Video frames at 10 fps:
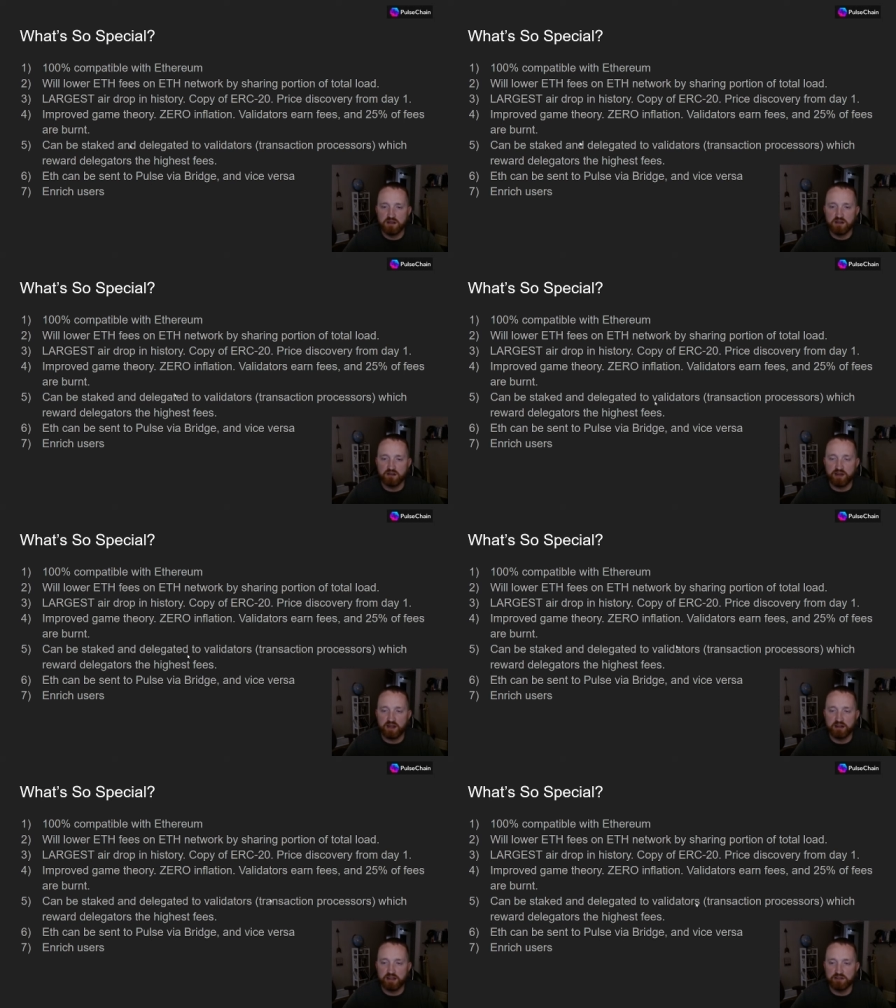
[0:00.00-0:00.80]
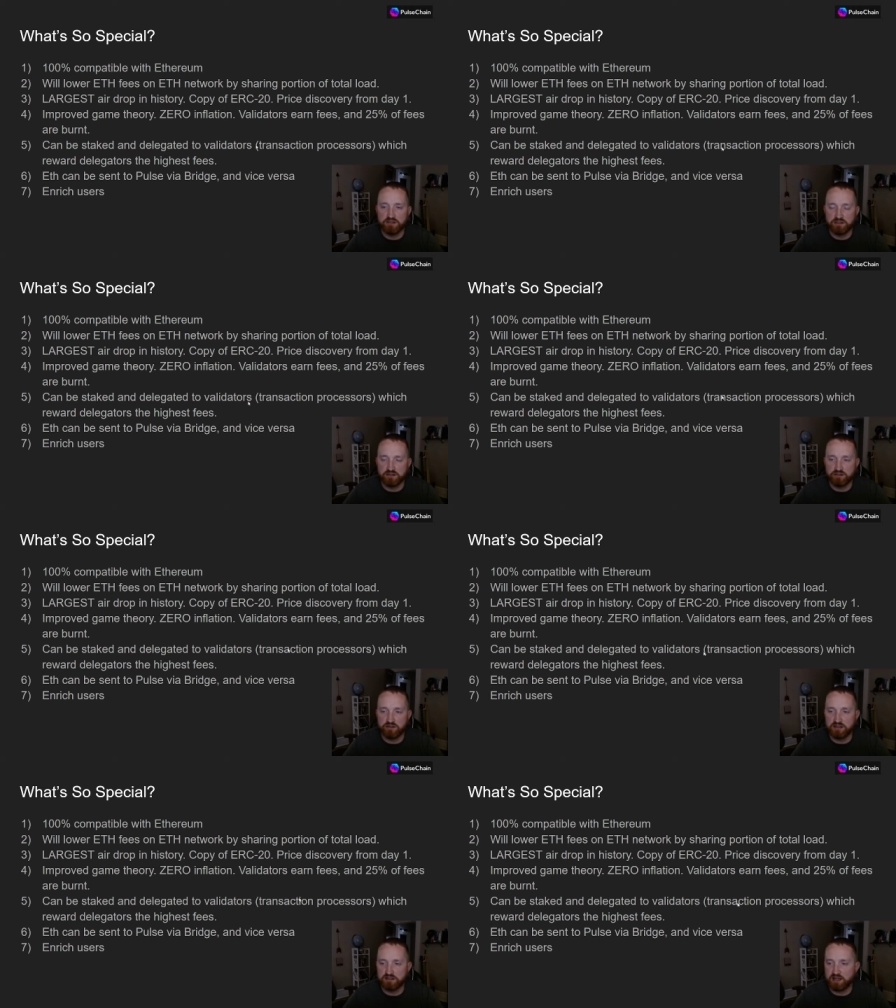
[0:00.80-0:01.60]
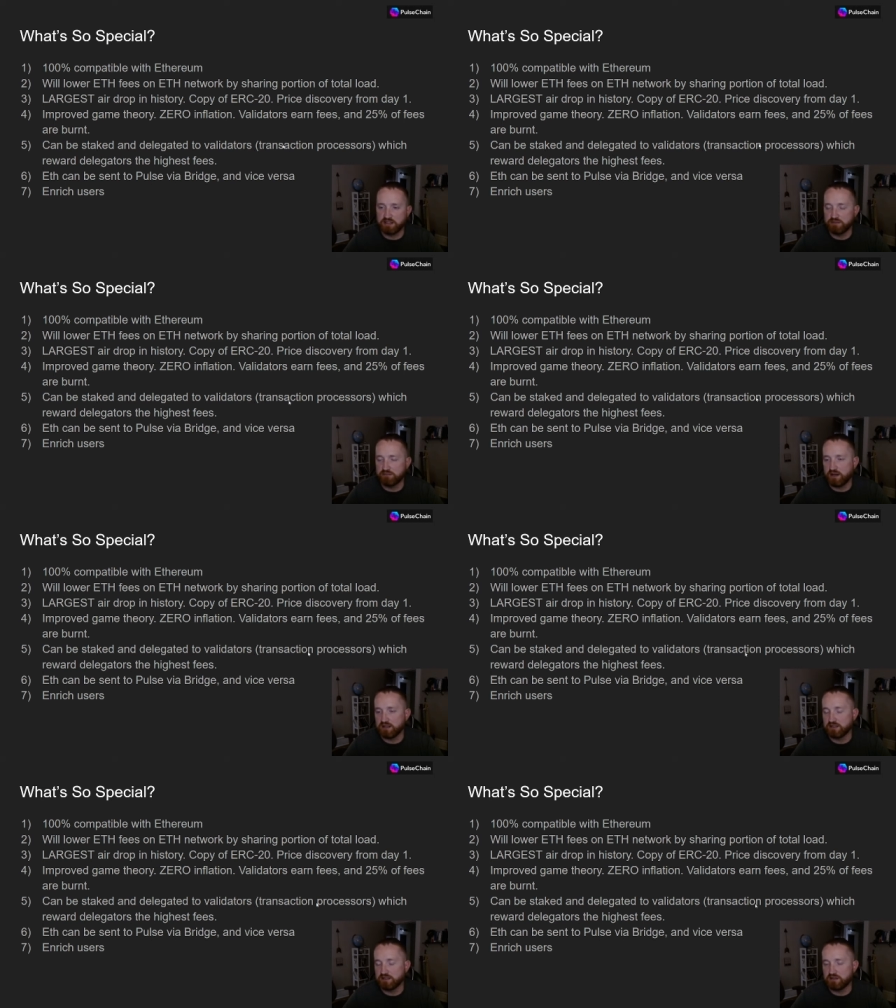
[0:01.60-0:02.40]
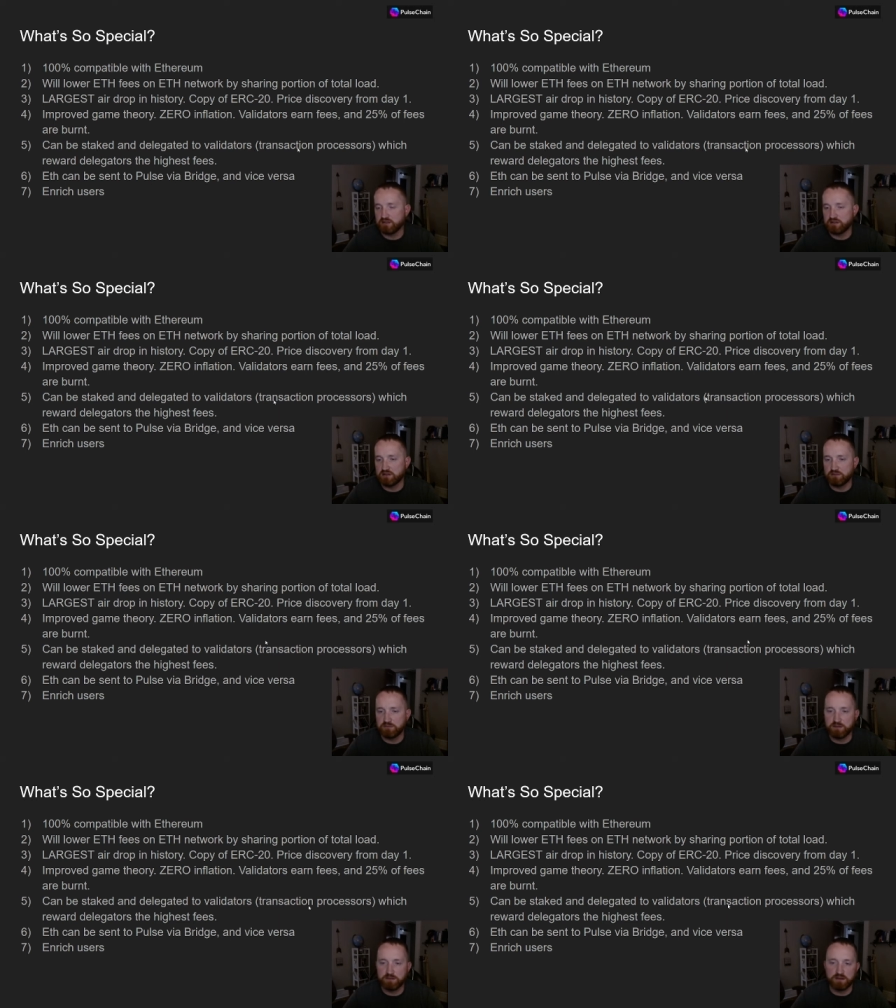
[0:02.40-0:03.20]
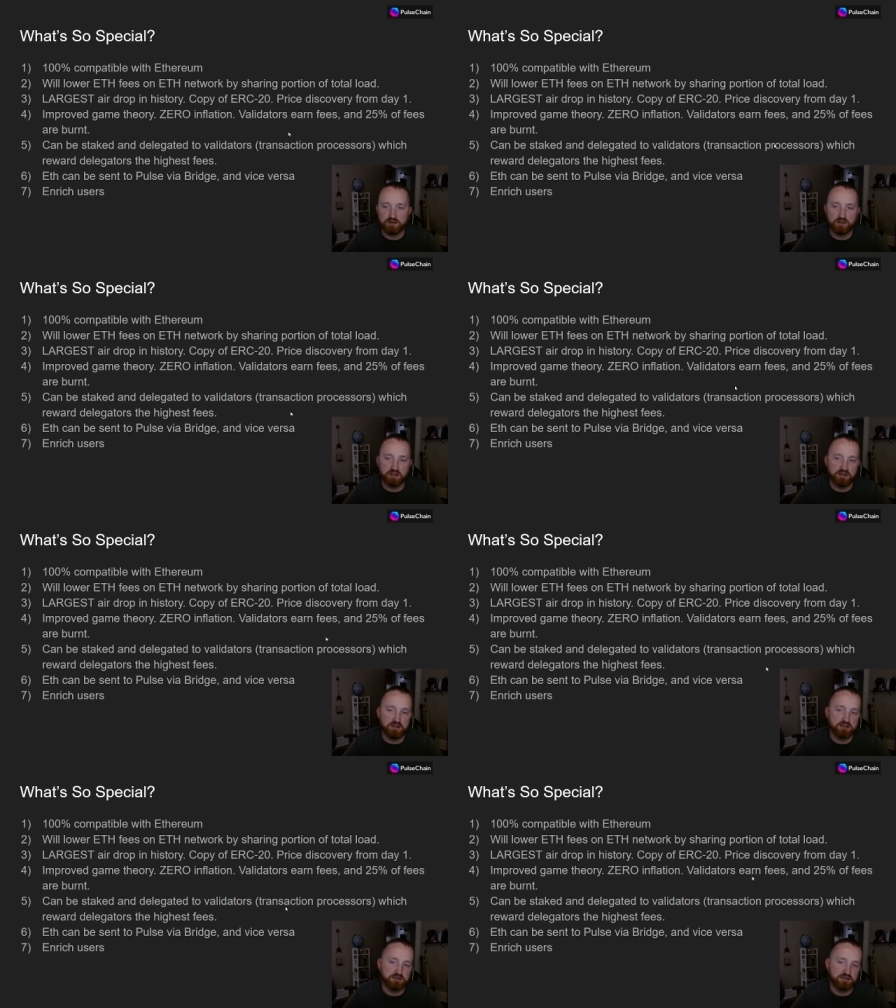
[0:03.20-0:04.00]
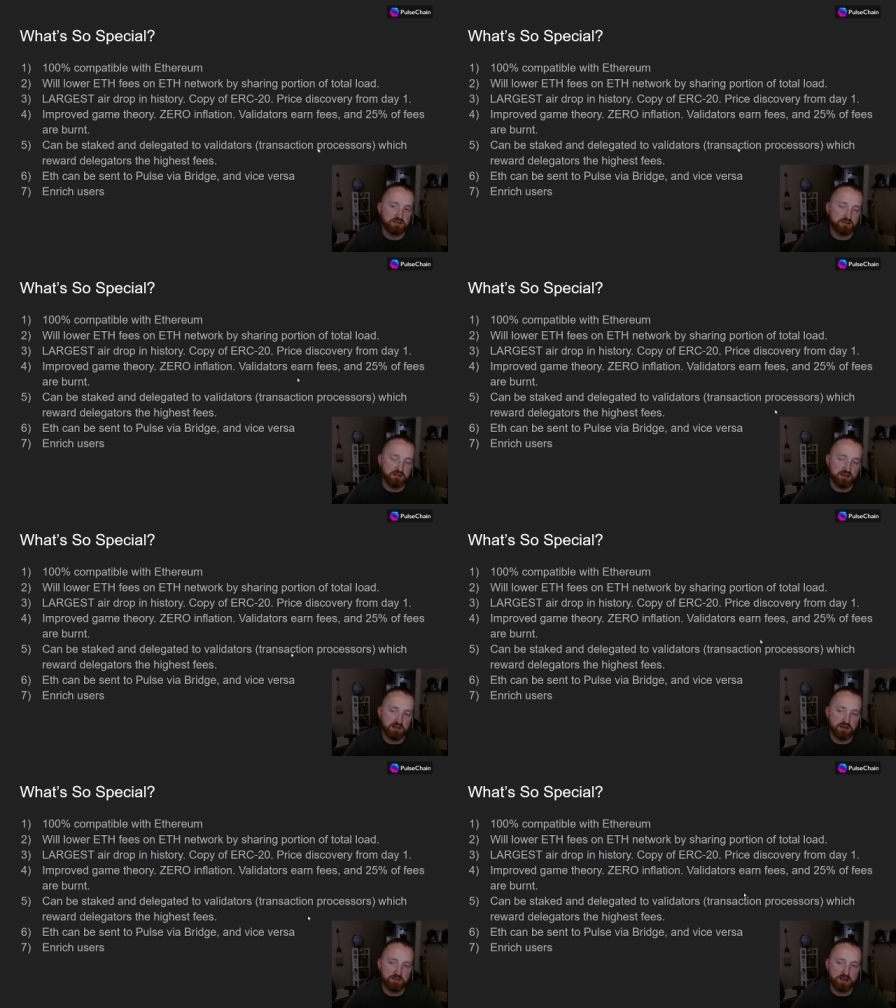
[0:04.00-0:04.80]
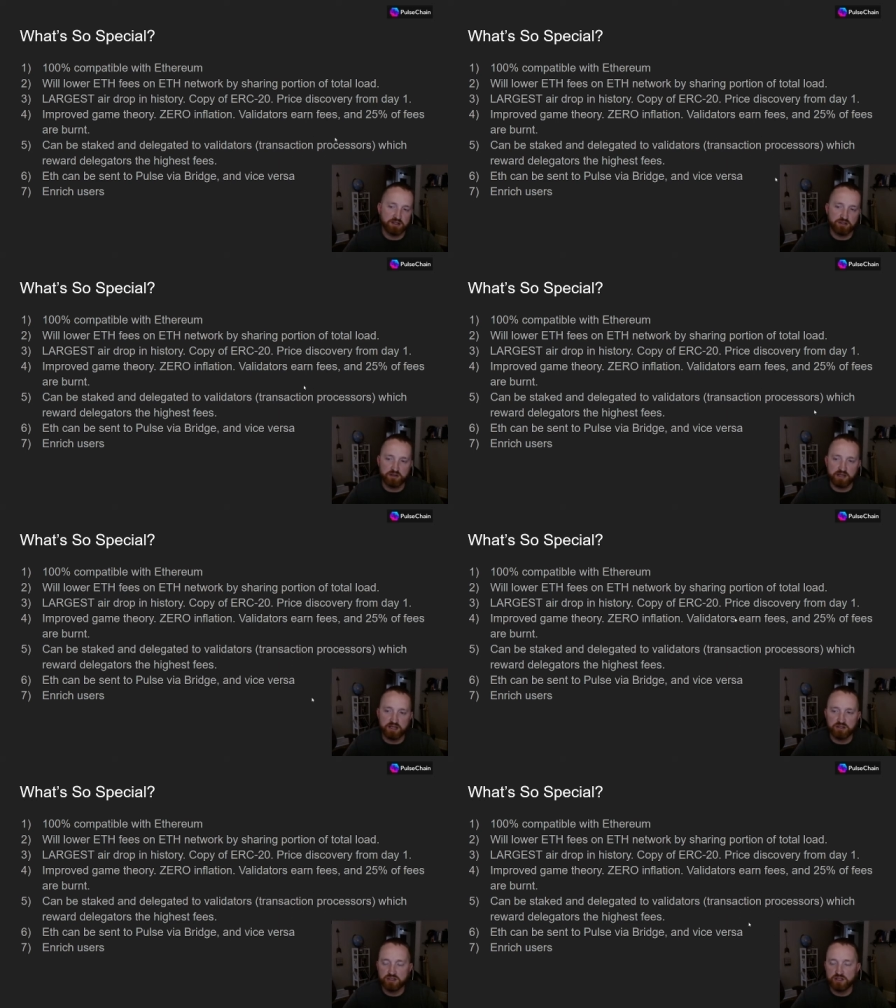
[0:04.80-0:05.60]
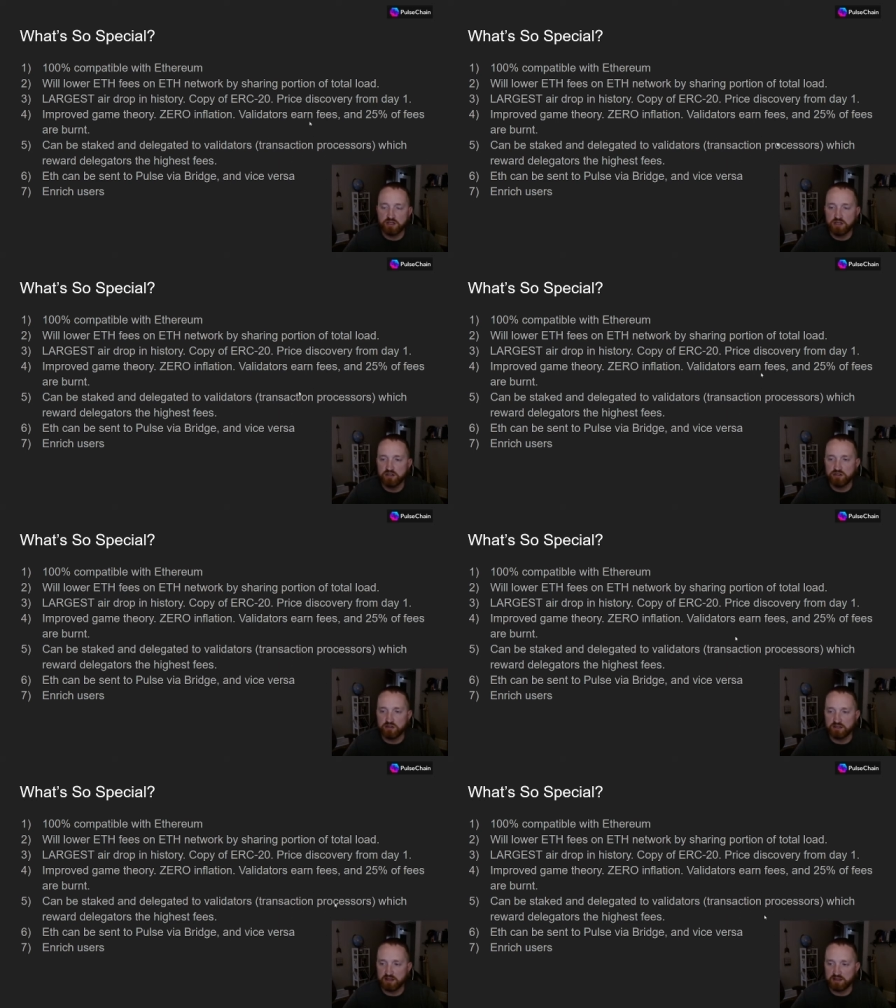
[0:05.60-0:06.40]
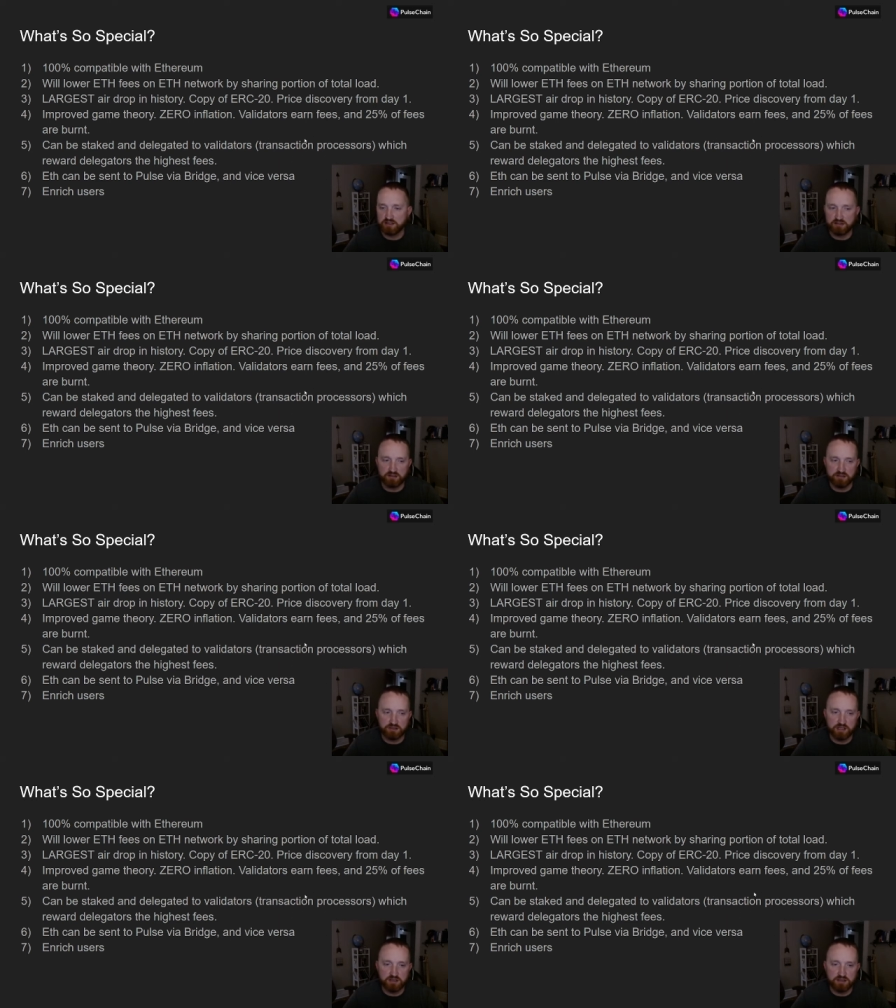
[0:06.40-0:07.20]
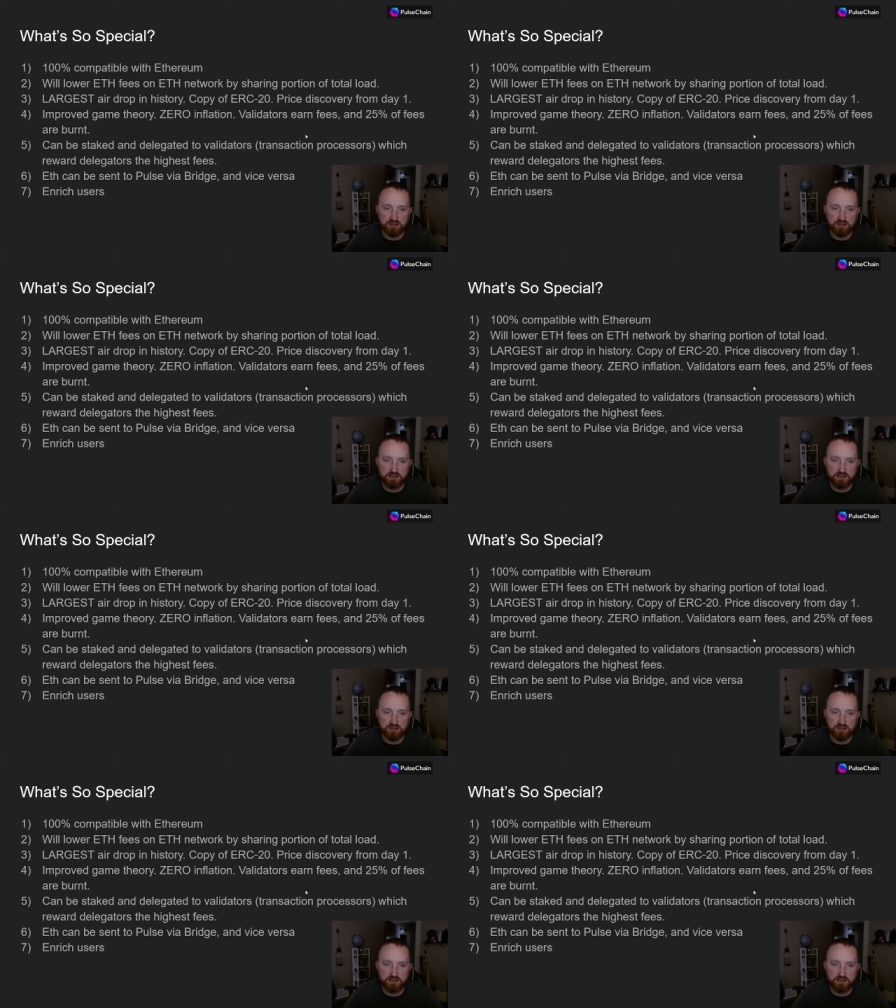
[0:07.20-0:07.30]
The validators are the transaction processors, the people that look at this and make sure each transaction is legit.